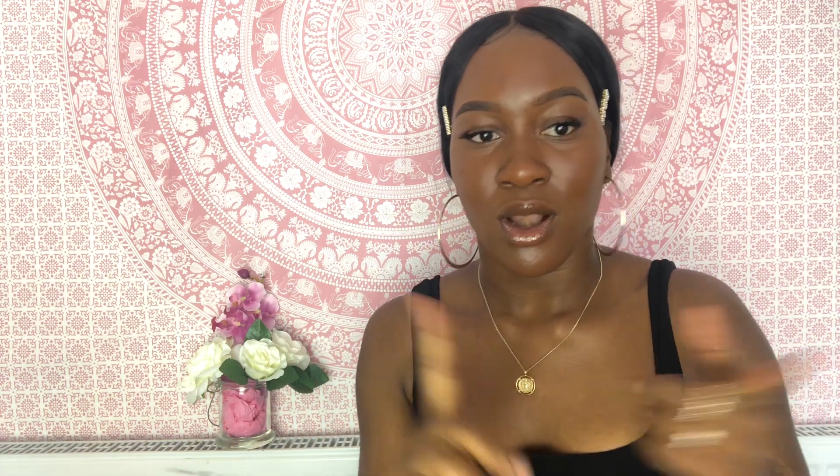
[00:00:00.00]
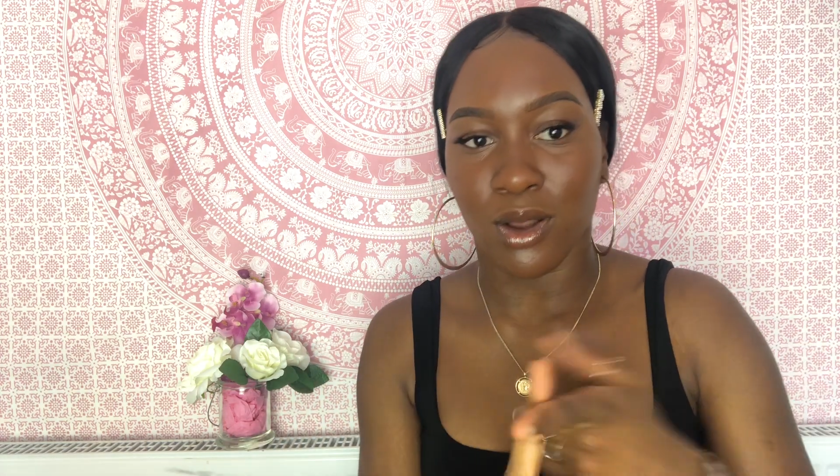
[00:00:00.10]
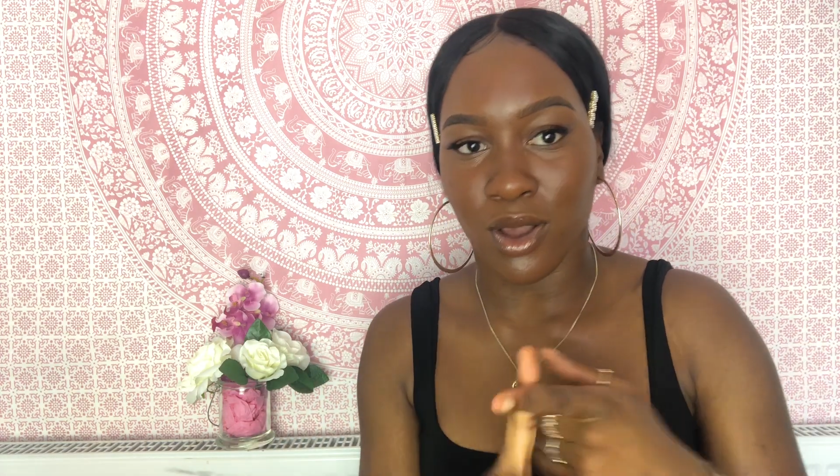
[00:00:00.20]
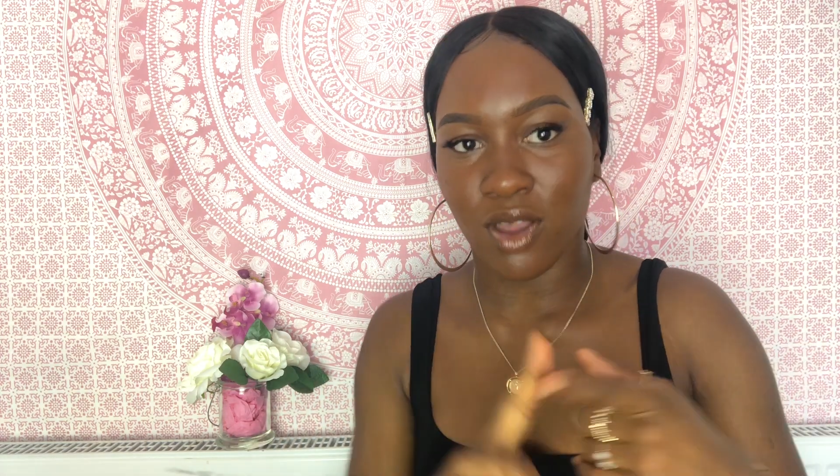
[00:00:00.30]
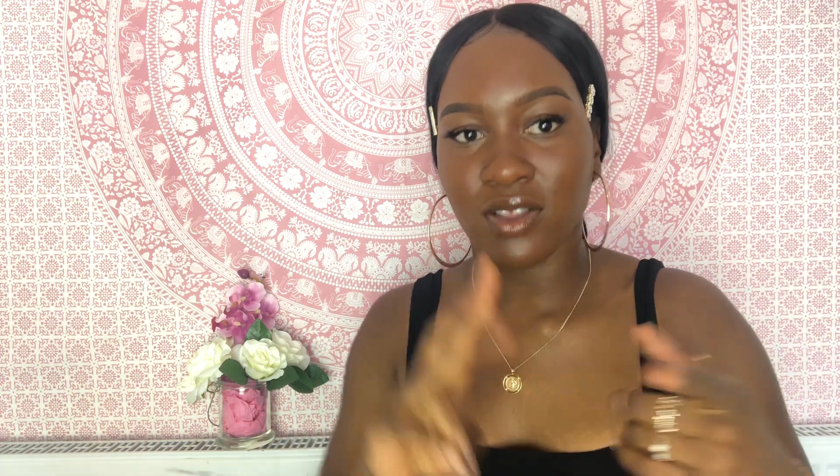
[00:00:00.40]

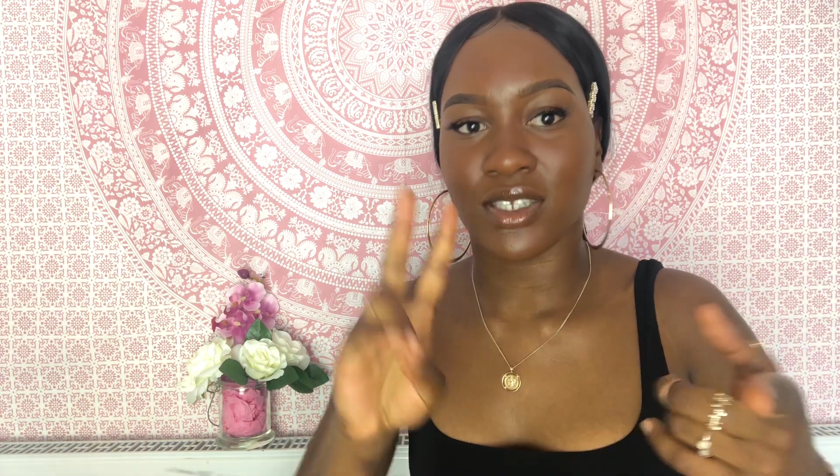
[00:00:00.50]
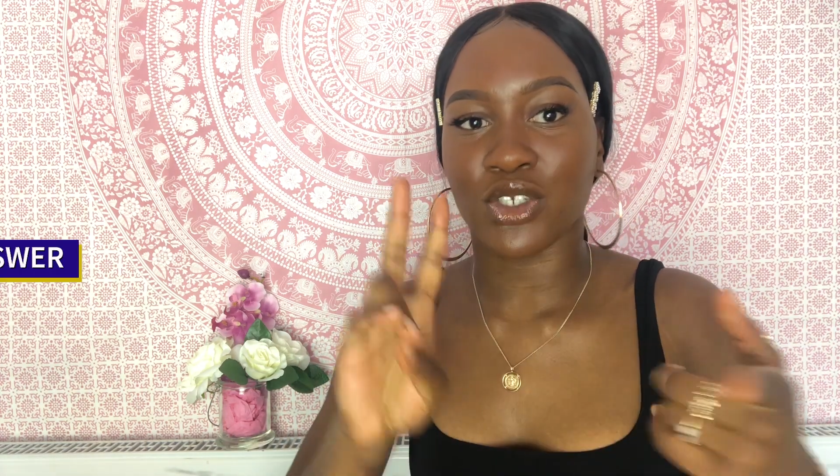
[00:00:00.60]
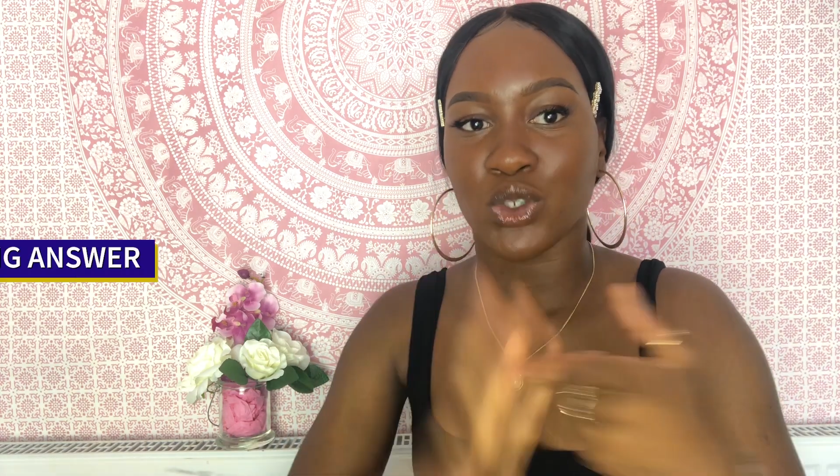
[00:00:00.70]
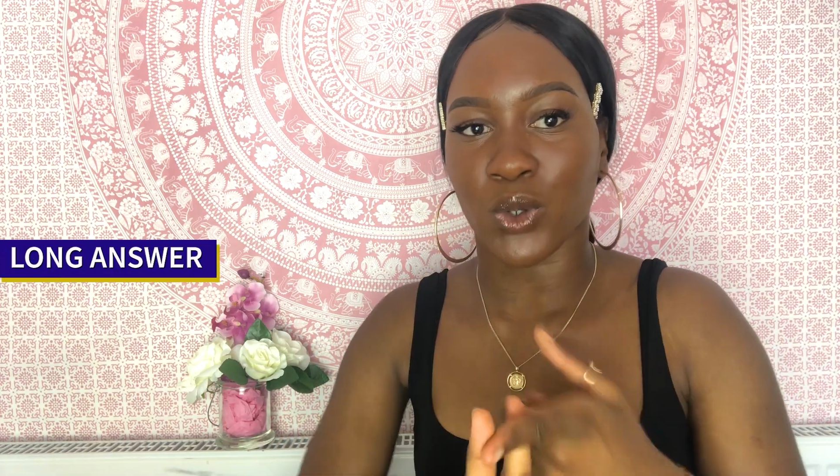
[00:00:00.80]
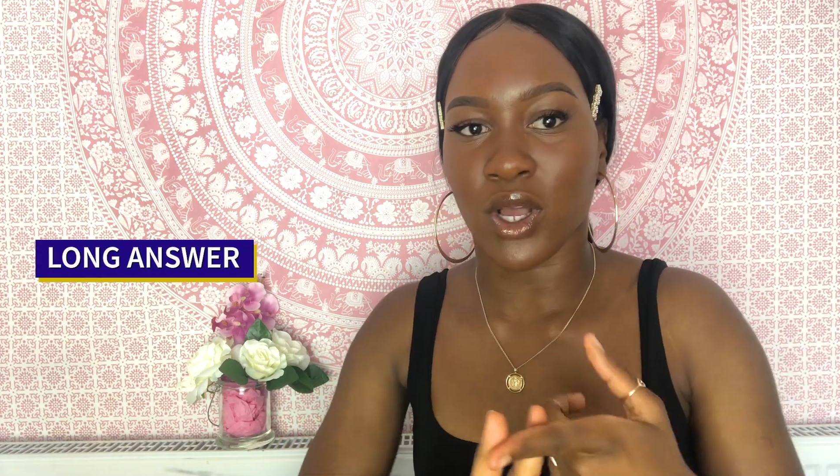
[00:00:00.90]
long answer,
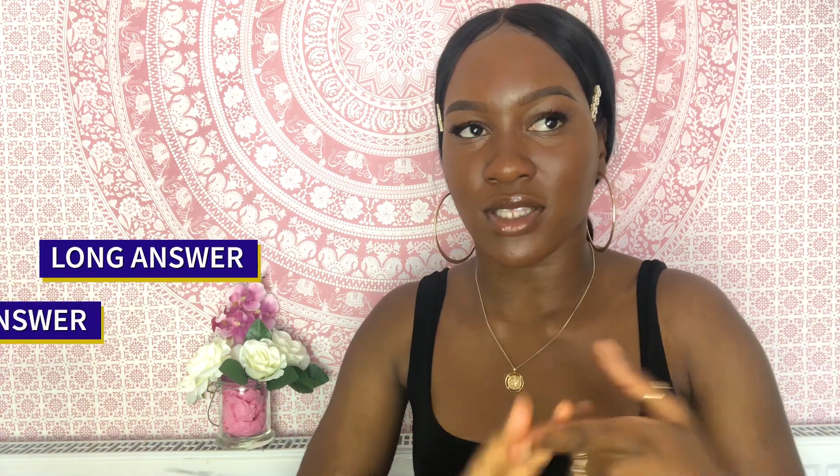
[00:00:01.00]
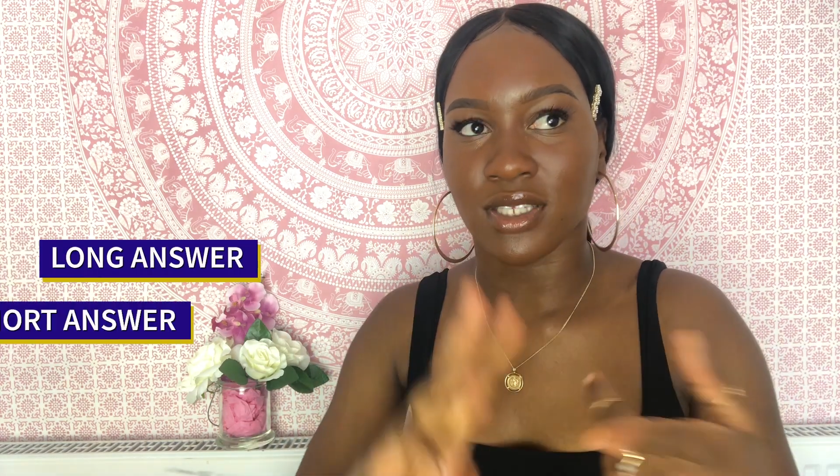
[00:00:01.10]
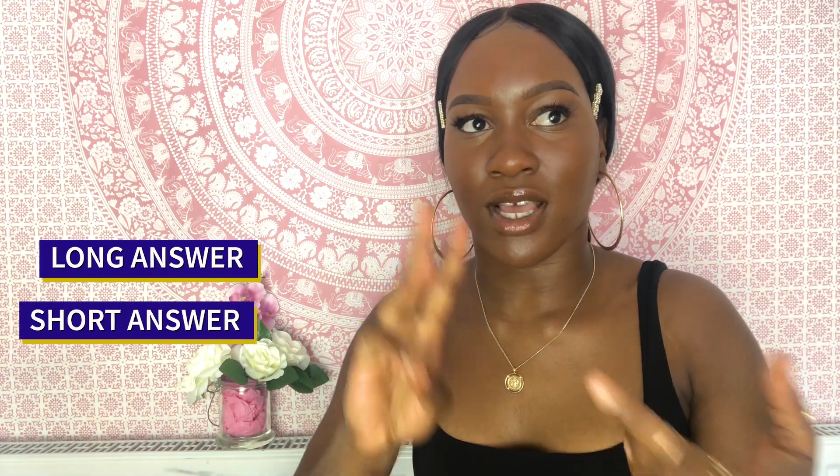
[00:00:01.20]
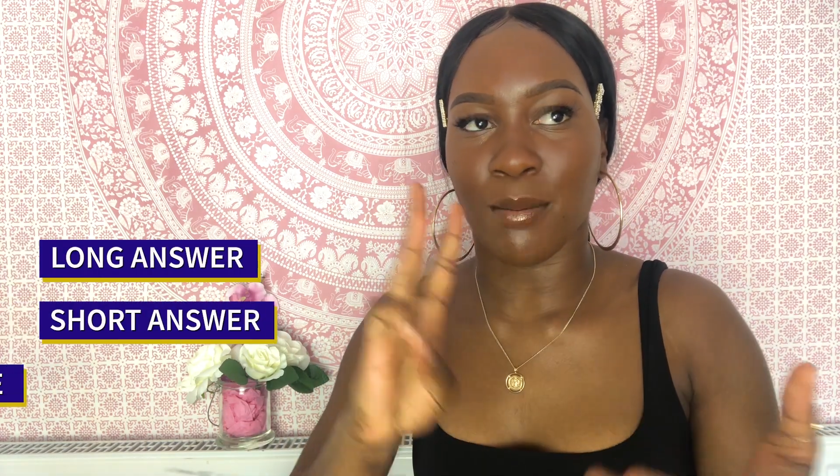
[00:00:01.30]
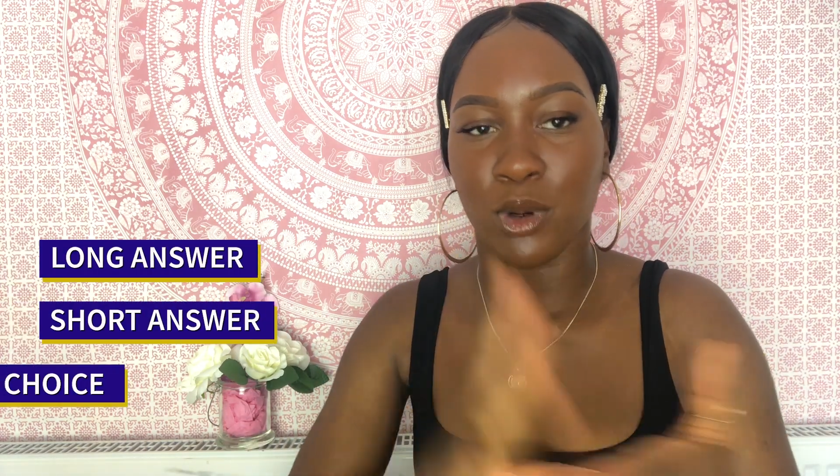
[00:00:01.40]
short
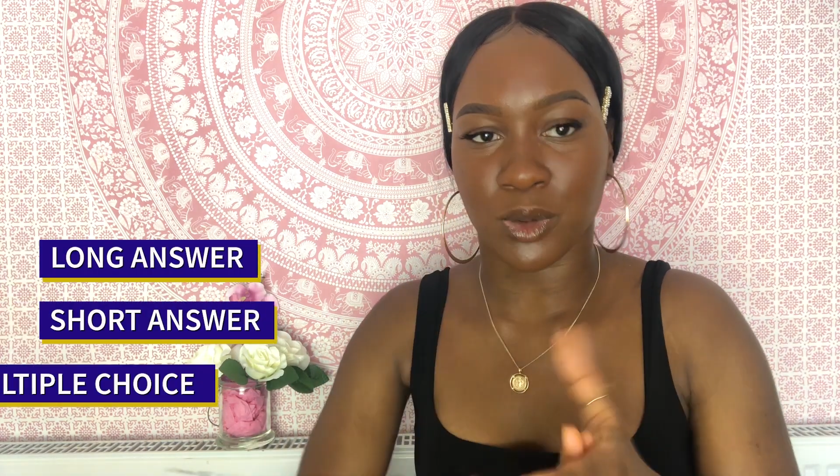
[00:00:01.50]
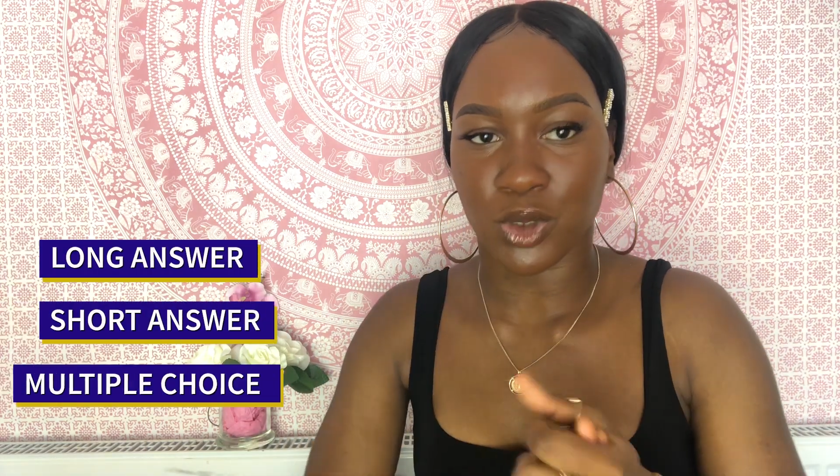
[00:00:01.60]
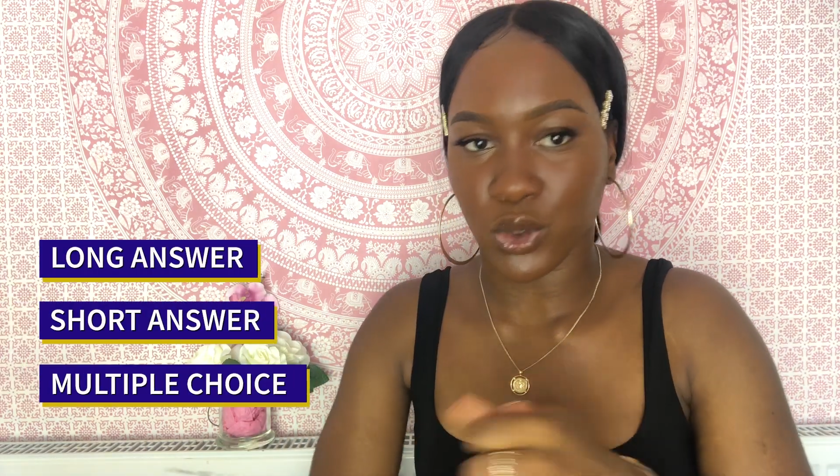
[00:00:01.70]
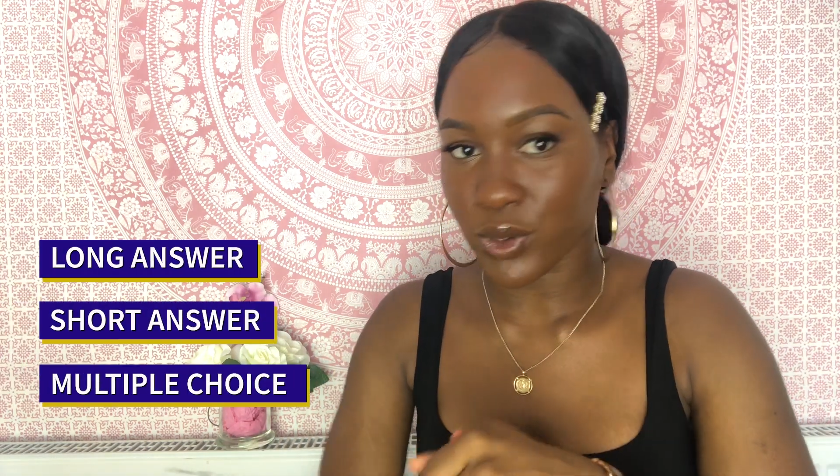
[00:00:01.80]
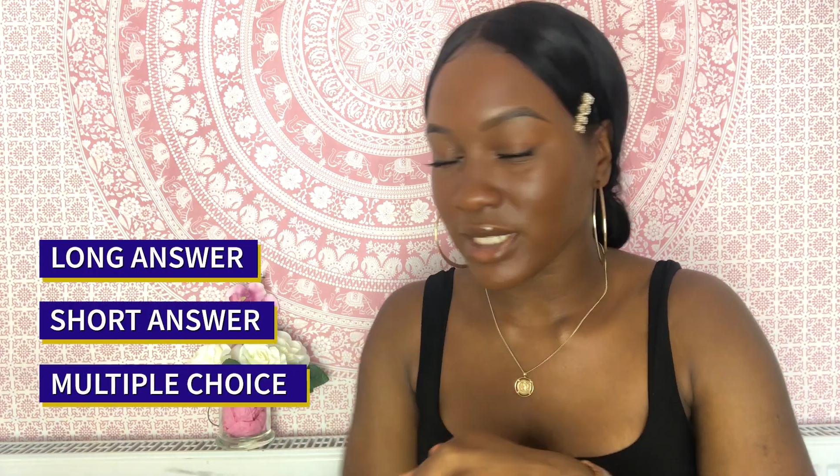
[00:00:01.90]
answer, and
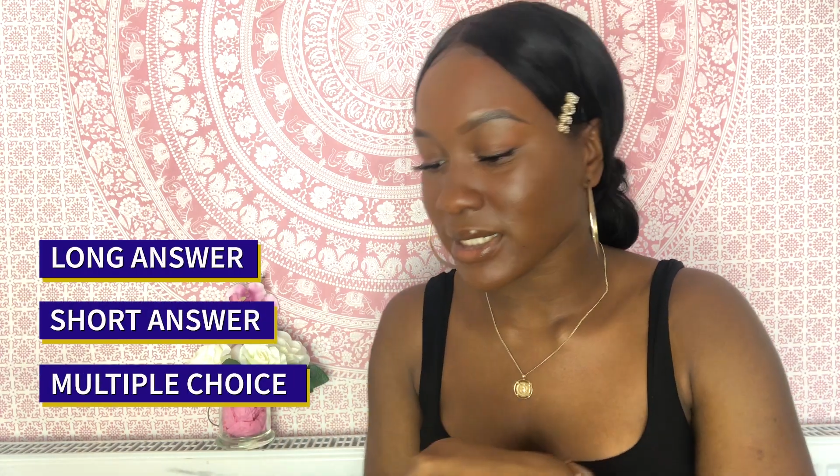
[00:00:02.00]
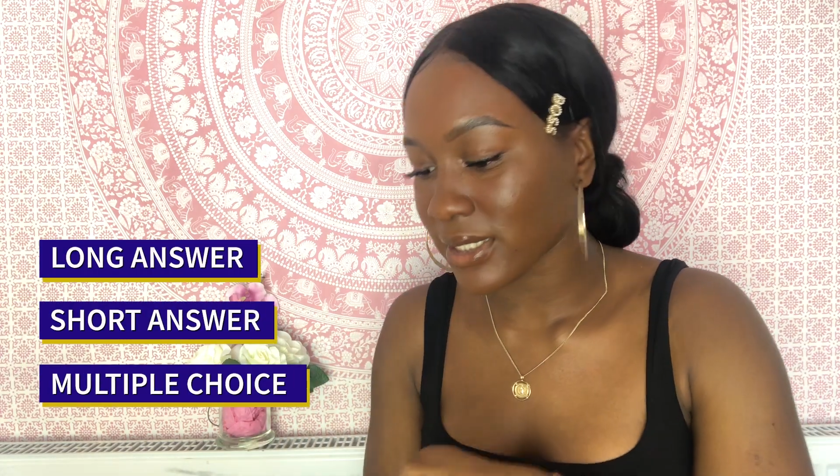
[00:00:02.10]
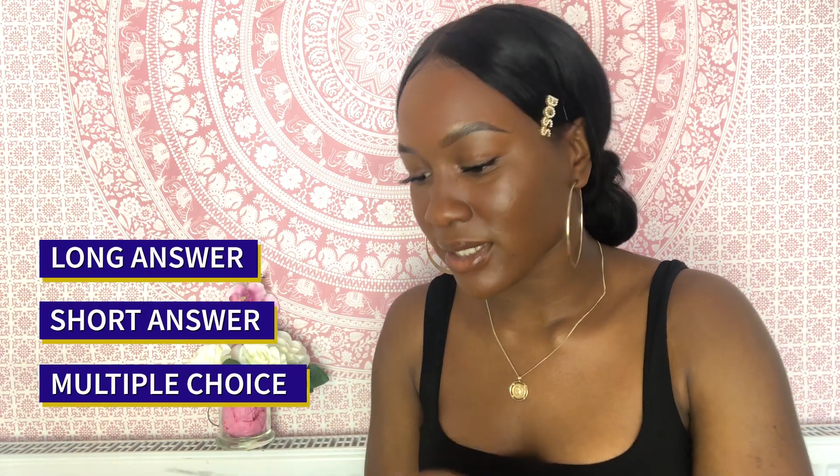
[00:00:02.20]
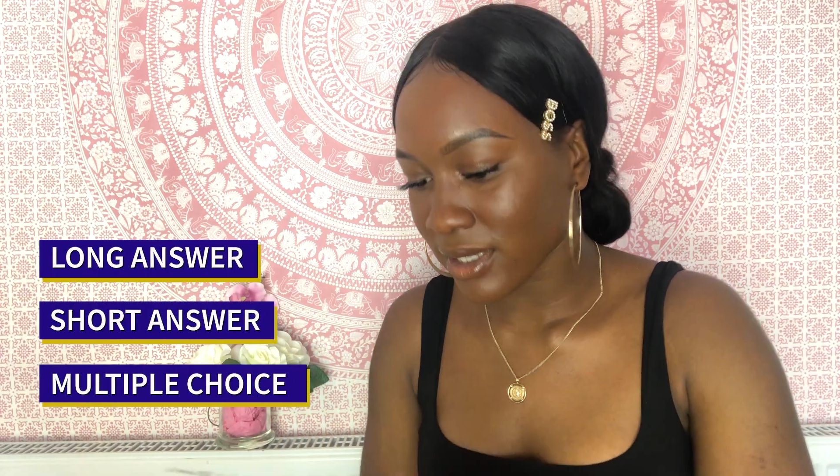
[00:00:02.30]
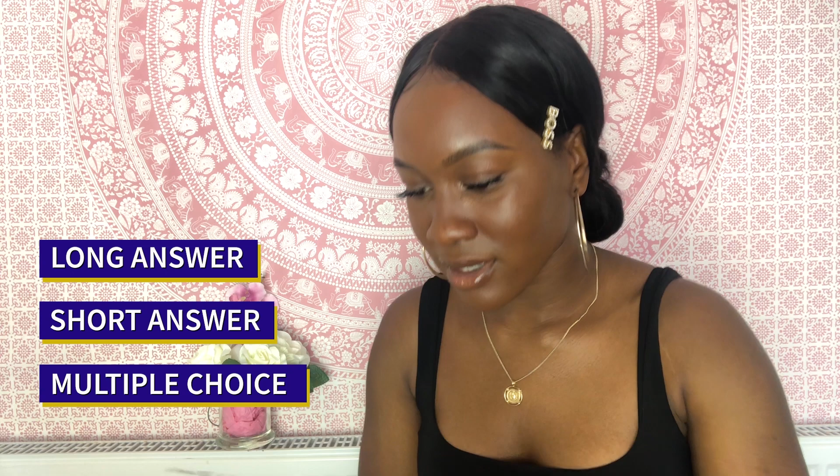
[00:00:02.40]
multiple choice.